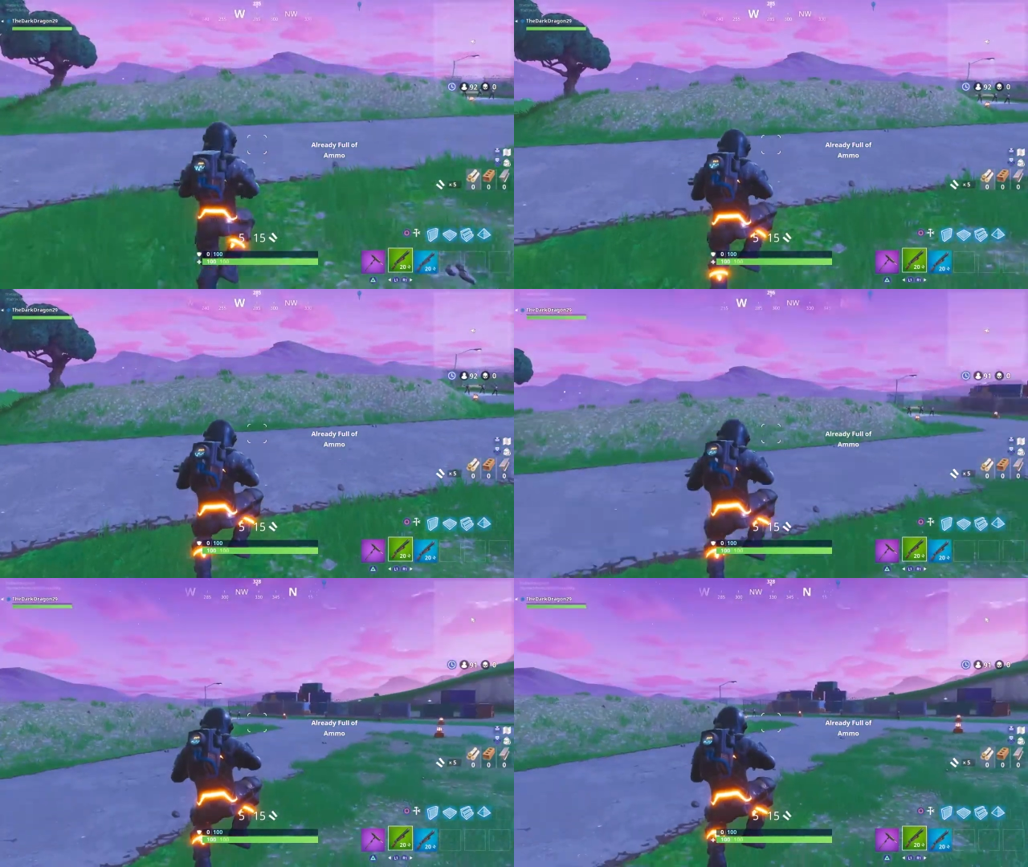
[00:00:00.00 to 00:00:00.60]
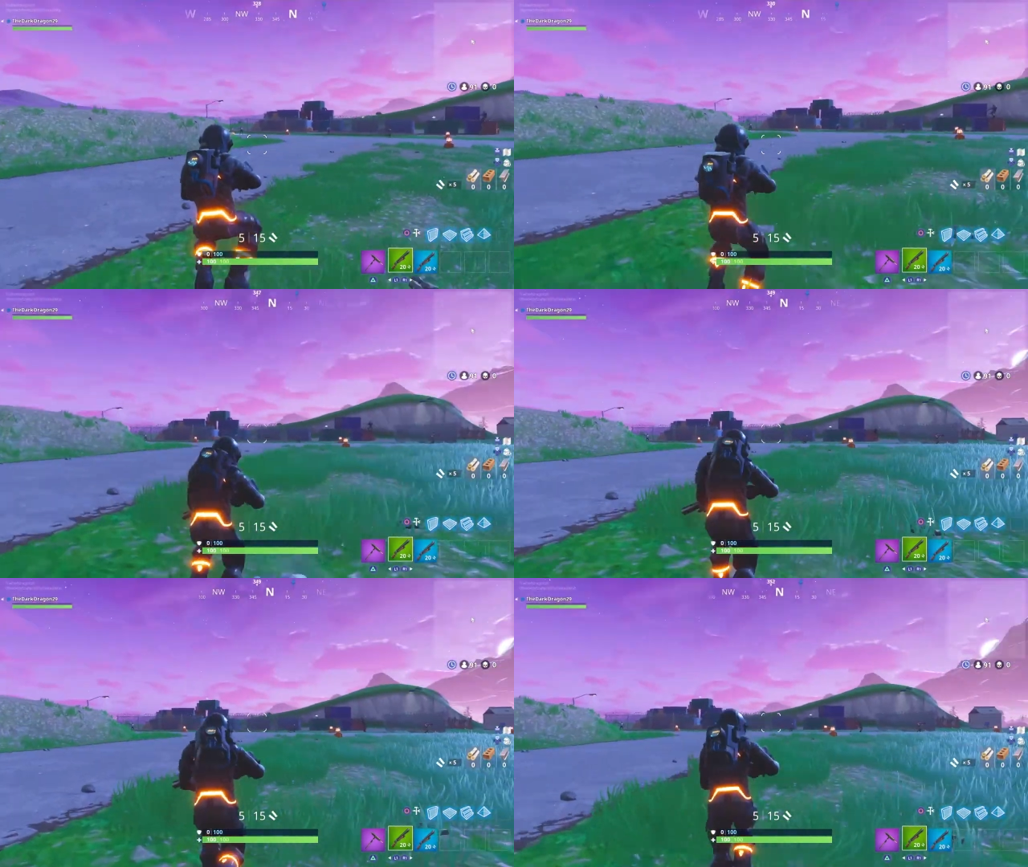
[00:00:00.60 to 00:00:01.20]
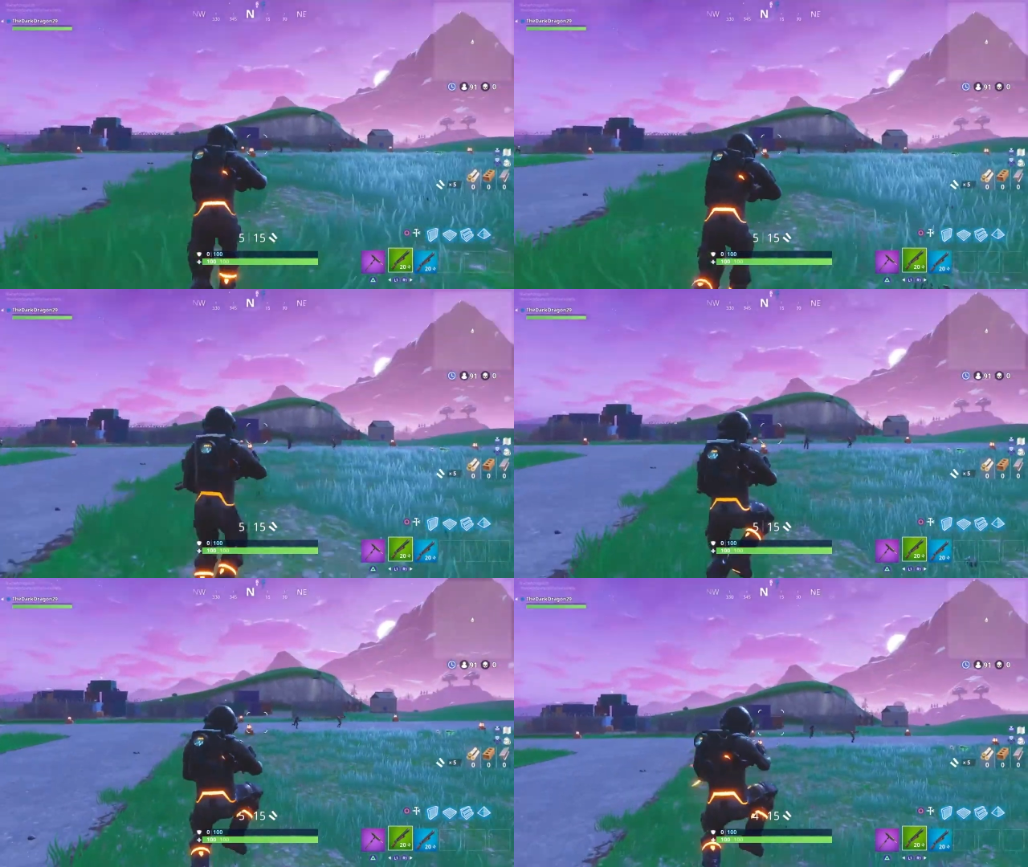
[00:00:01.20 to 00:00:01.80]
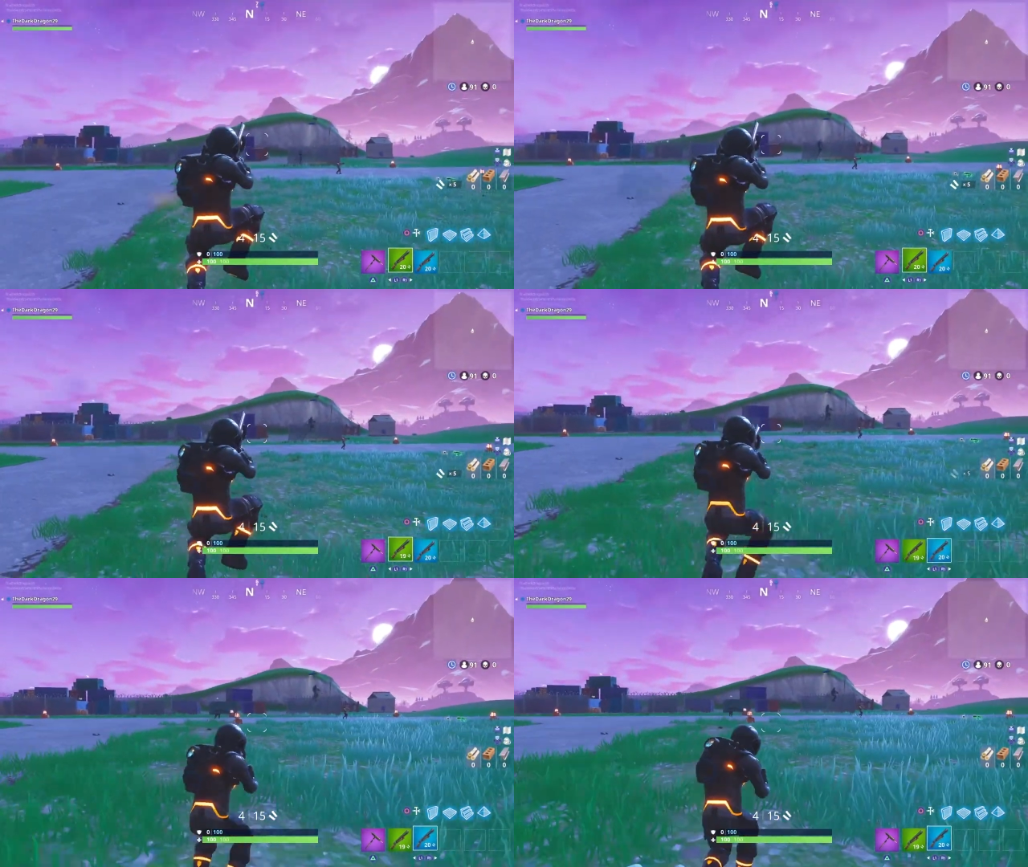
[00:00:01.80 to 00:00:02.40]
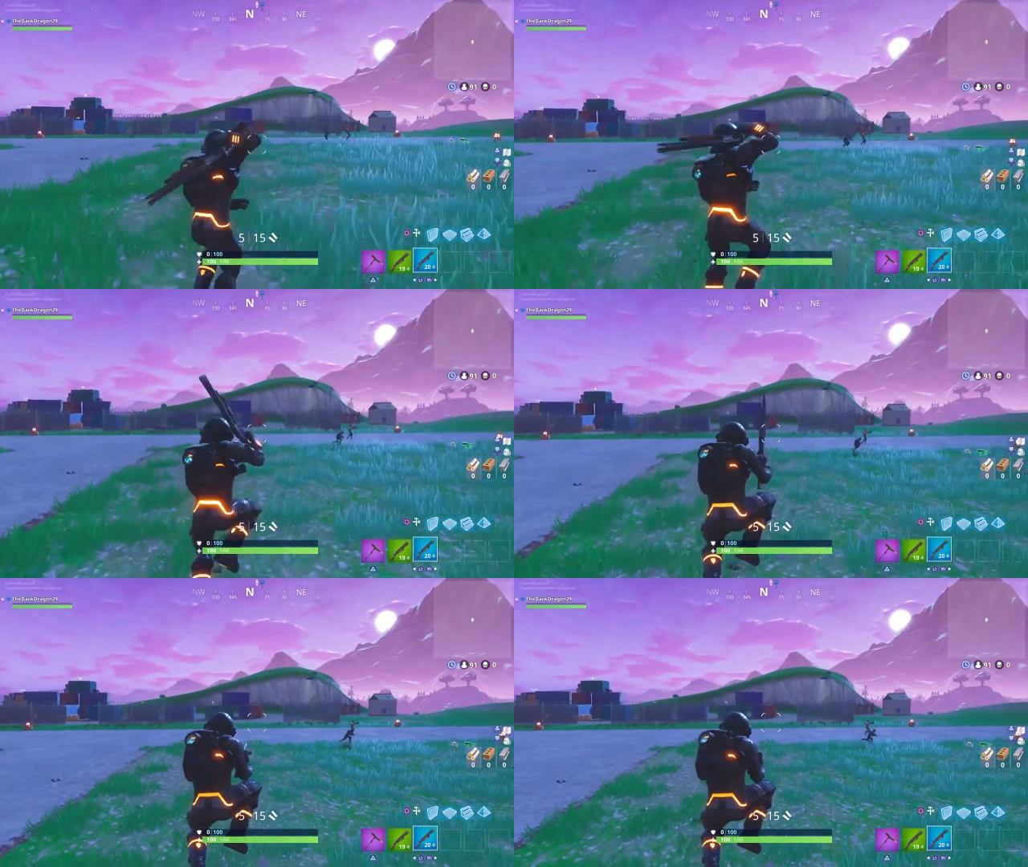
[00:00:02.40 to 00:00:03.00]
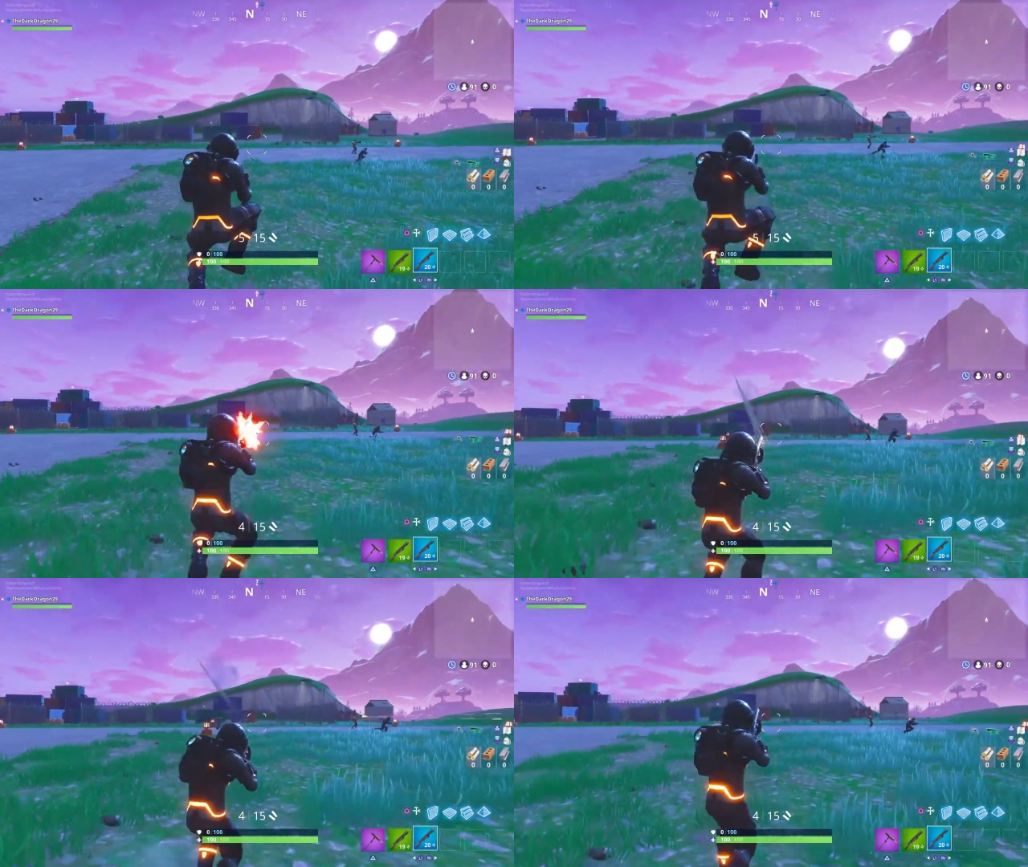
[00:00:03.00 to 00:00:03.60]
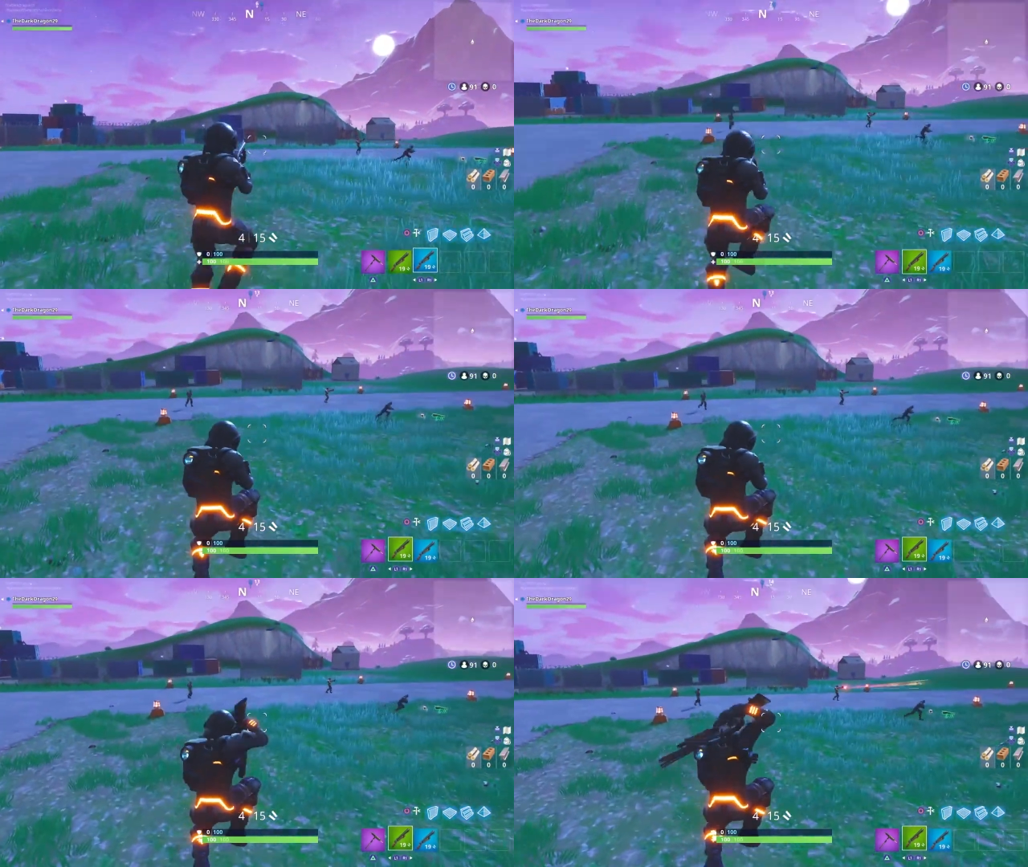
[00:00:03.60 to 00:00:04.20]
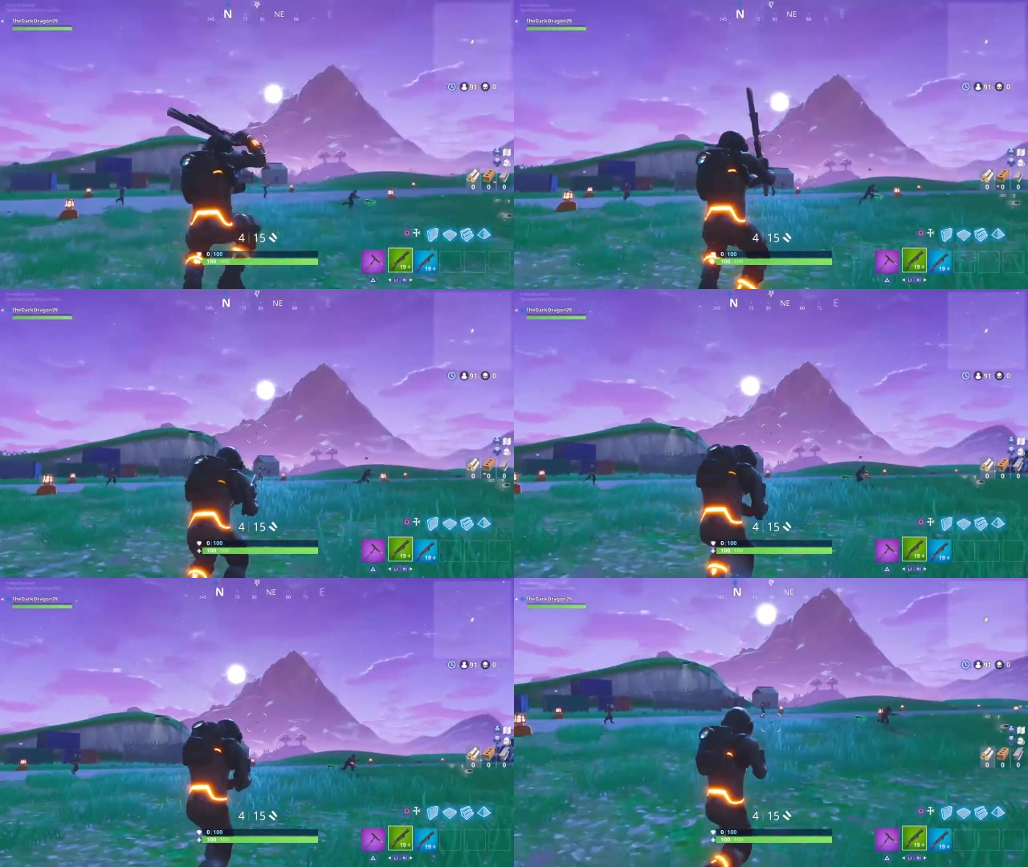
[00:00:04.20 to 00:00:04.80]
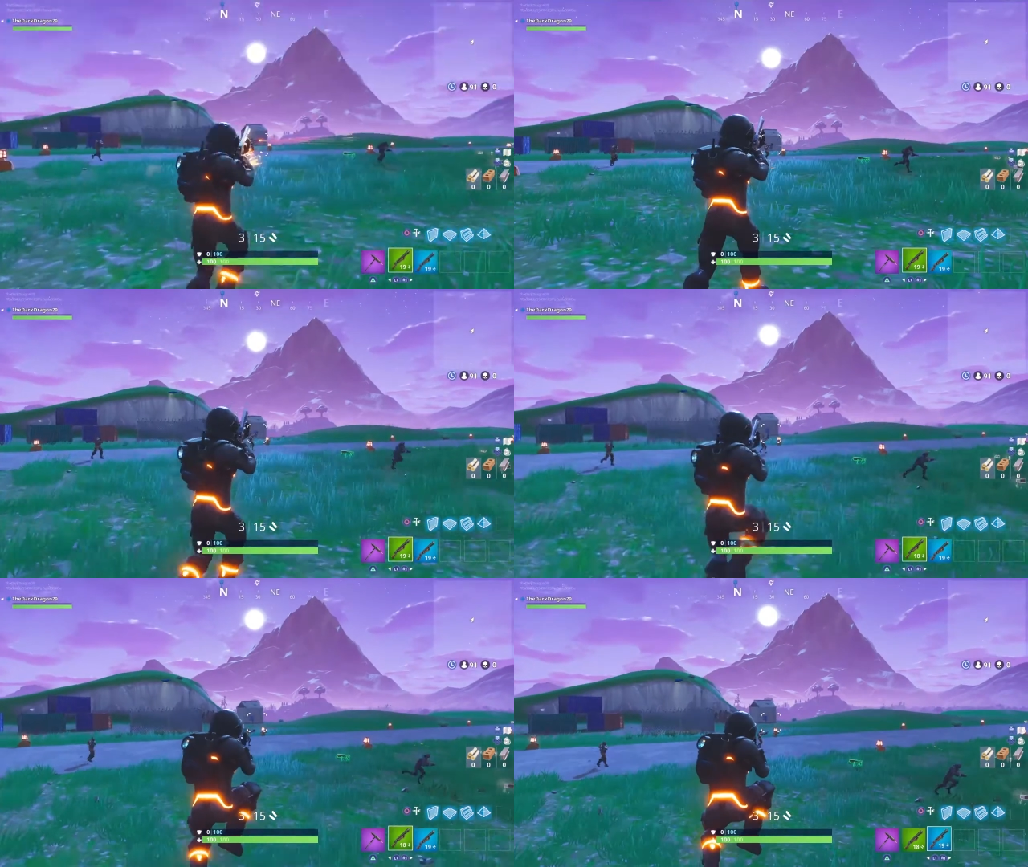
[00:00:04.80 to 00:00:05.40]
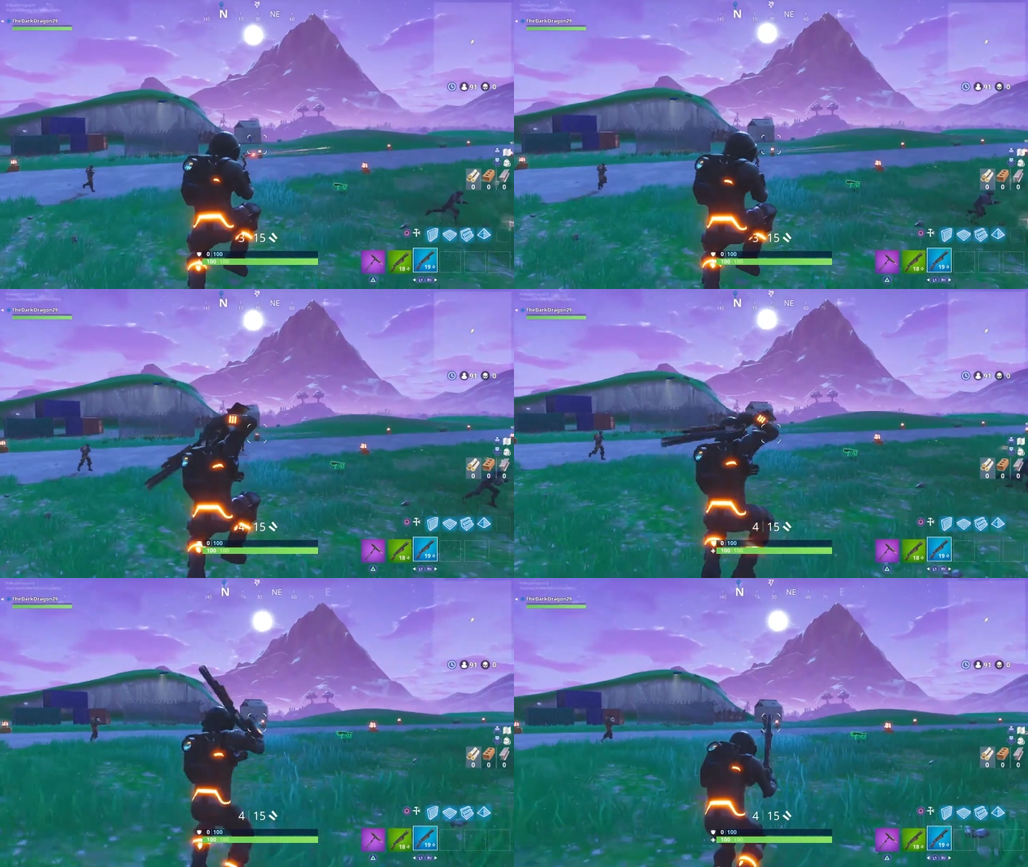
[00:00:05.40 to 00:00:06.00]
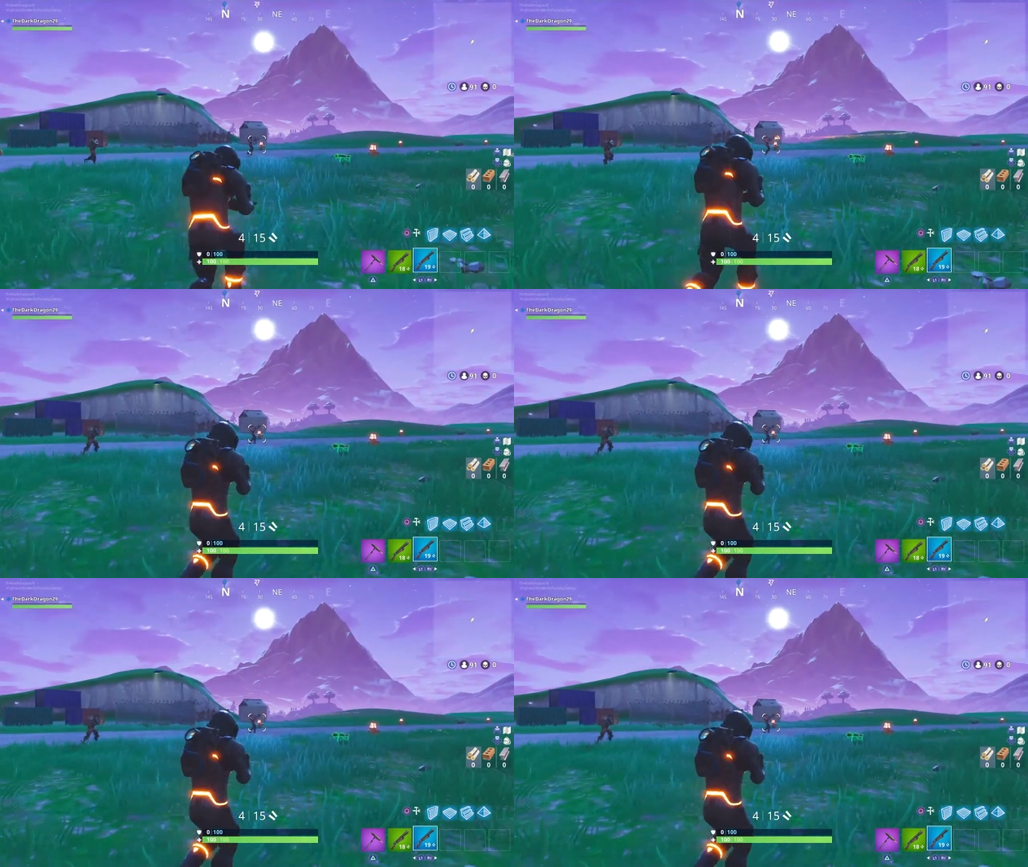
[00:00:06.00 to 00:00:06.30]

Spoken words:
No face is visible, so there are no lips to read.